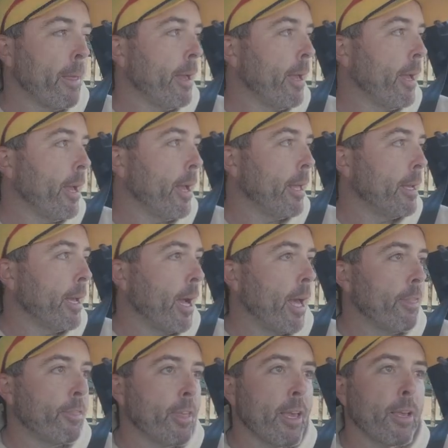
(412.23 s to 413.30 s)
And
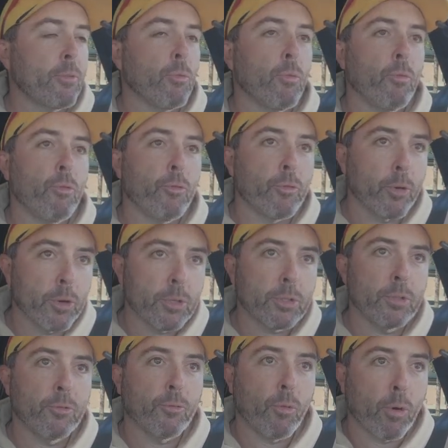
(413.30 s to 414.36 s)
I think
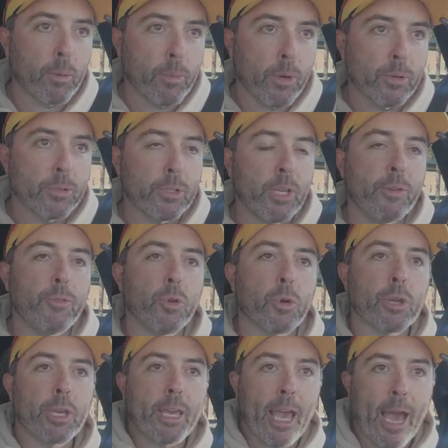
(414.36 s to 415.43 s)
first and foremost, if
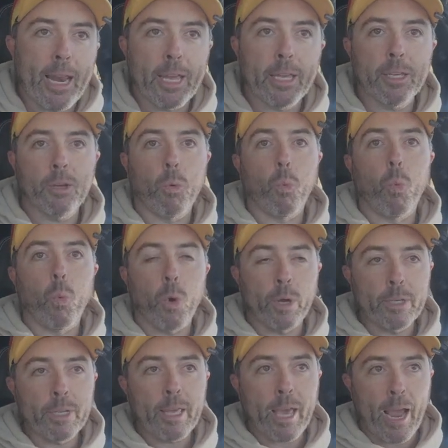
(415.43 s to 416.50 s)
you're getting
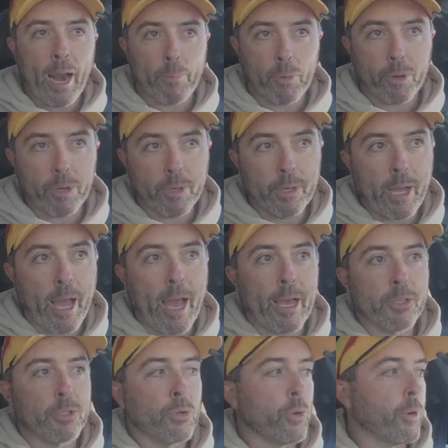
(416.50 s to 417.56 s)
one camera
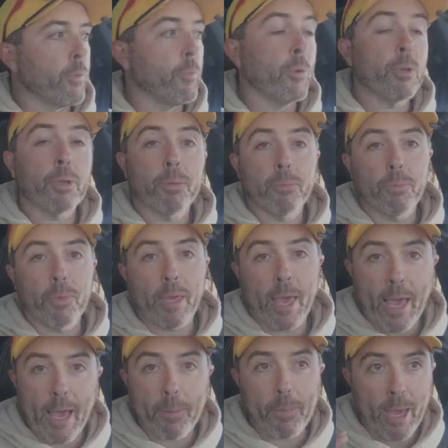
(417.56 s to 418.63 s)
as your
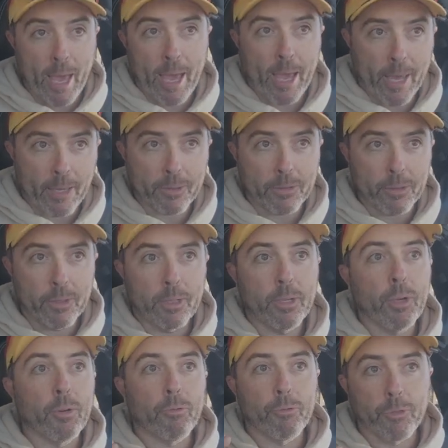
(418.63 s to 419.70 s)
Cam A
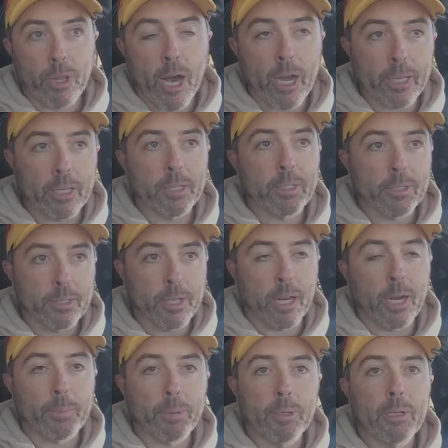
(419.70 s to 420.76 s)
vlogging
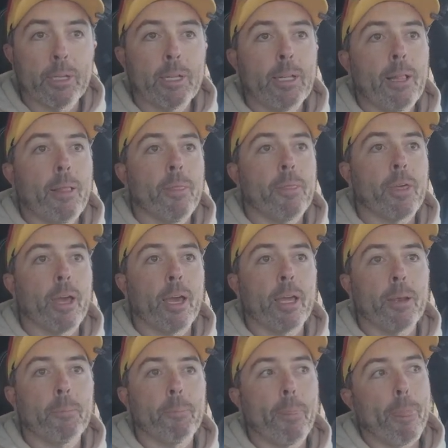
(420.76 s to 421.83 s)
setup,
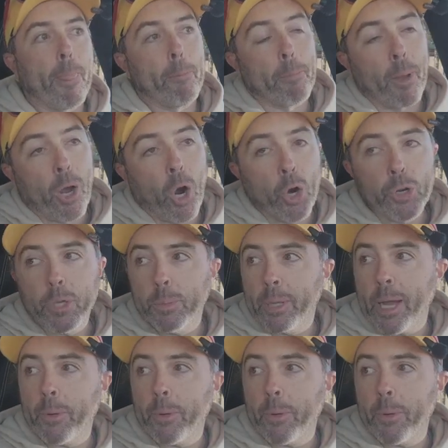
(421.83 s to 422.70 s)
then arguably